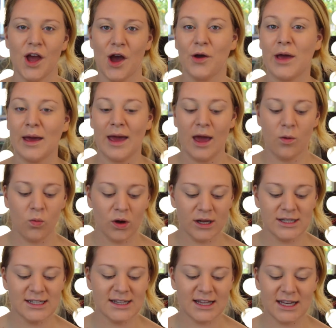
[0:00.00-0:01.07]
Okay, and
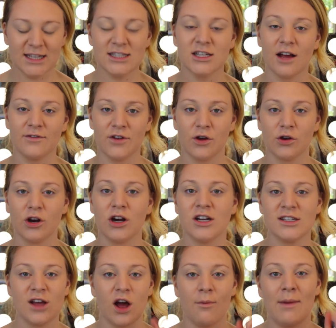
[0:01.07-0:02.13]
once the Soft Ochre
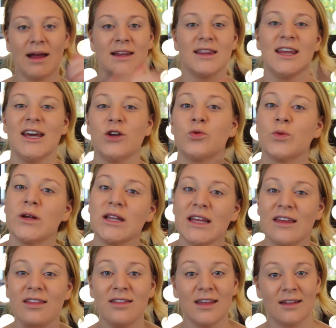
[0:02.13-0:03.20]
is on my lid
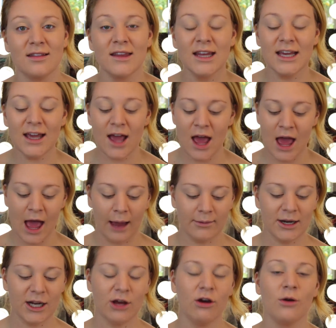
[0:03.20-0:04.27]
really thinly, I'm
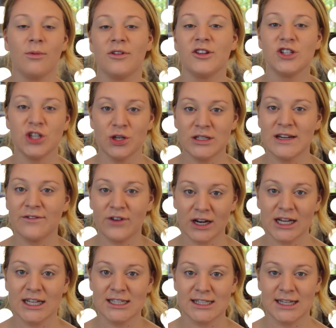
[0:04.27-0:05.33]
gonna go in with two
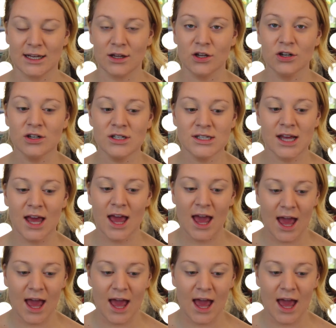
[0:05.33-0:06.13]
different concealers.